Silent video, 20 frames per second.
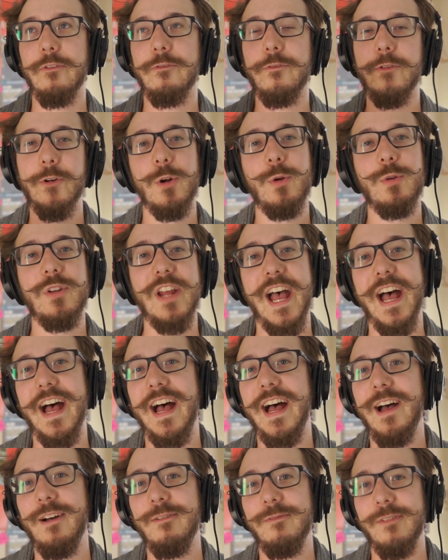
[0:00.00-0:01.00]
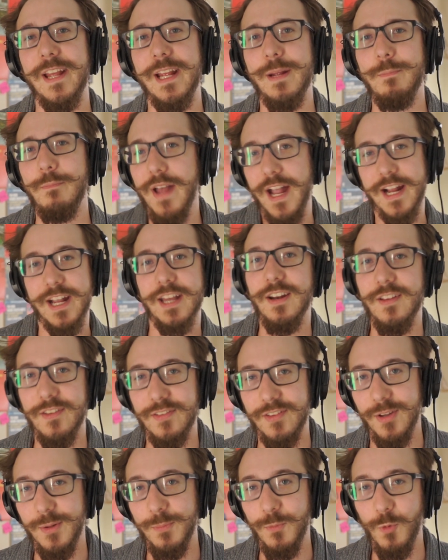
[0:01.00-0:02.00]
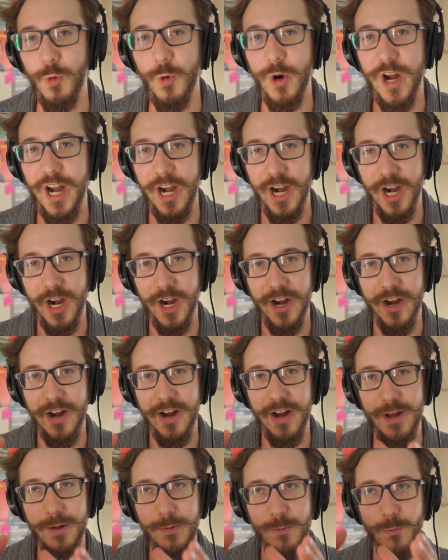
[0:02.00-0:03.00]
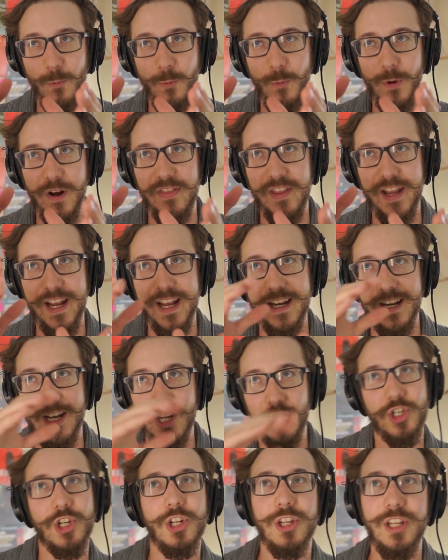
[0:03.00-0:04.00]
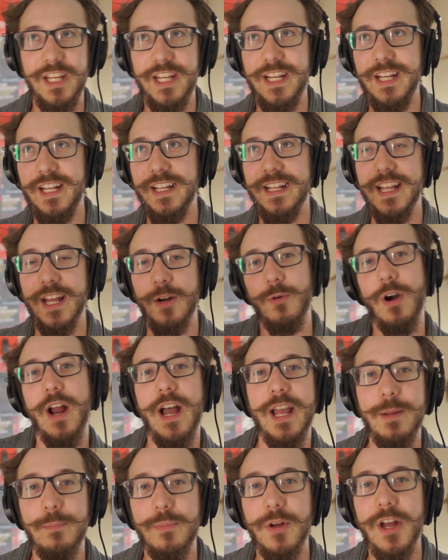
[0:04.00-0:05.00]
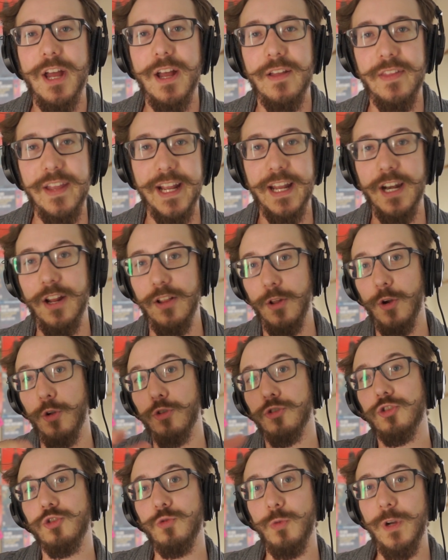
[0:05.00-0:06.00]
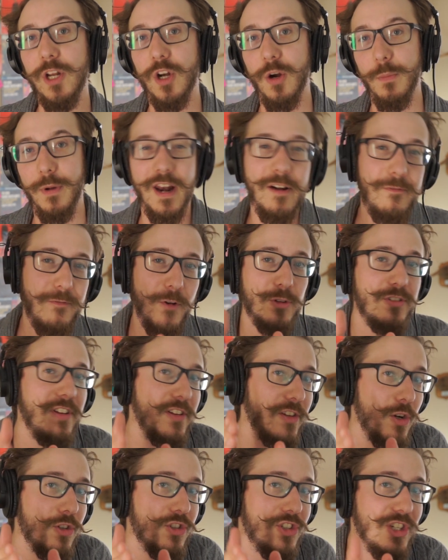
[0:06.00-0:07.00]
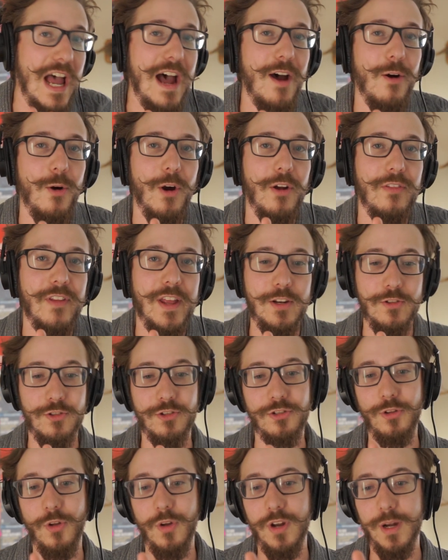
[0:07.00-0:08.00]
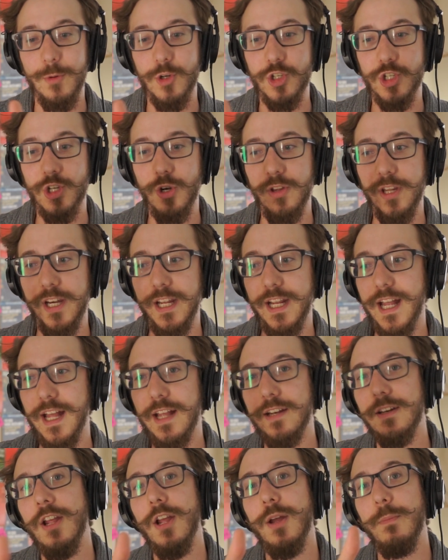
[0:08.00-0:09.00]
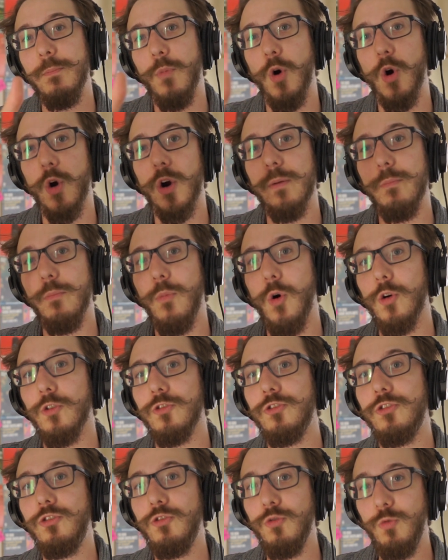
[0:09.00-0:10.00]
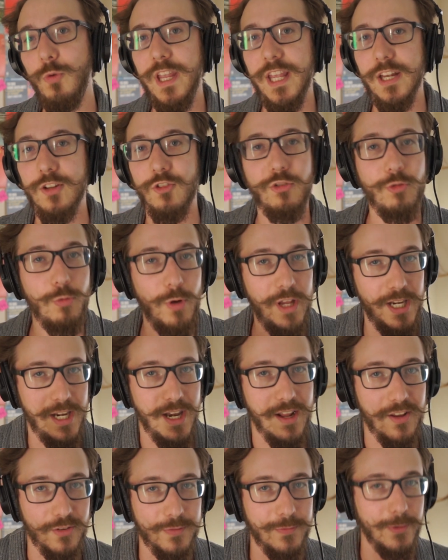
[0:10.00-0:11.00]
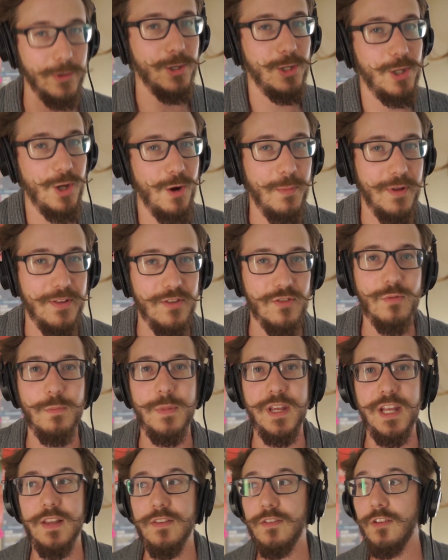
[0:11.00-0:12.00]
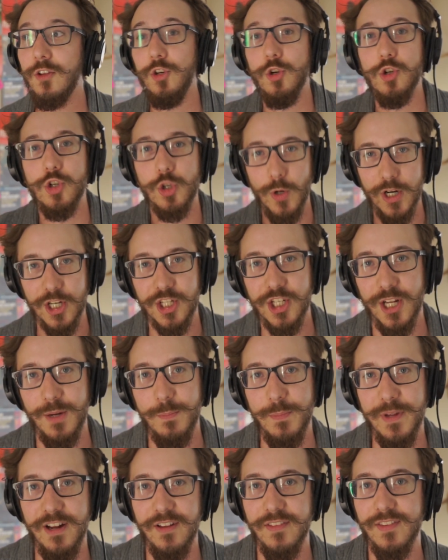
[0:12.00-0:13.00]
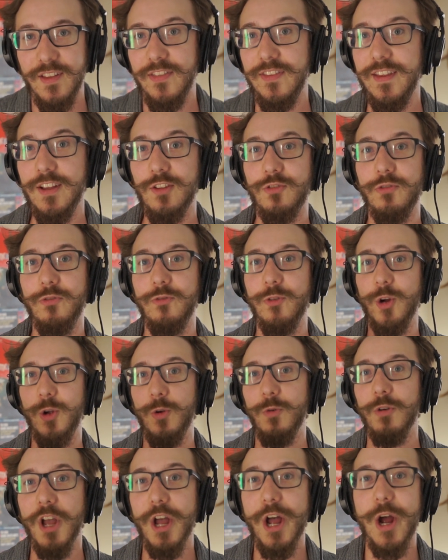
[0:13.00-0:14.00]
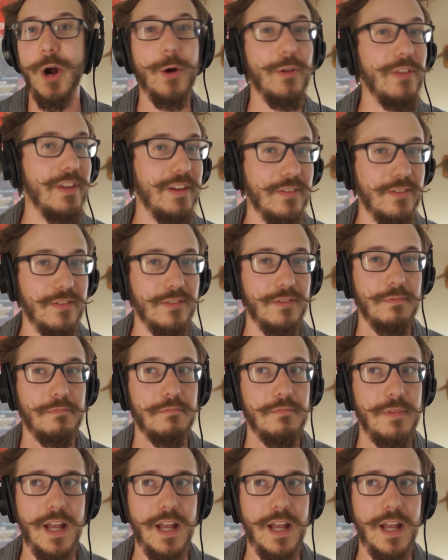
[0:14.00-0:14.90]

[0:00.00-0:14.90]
fruit have a mechanism where when they initially get ripe, they get a little sweeter. But at first they start sour, and then slowly but surely they get more and more sweet. Sweetness for humans means nutrition, means that this fruit, or this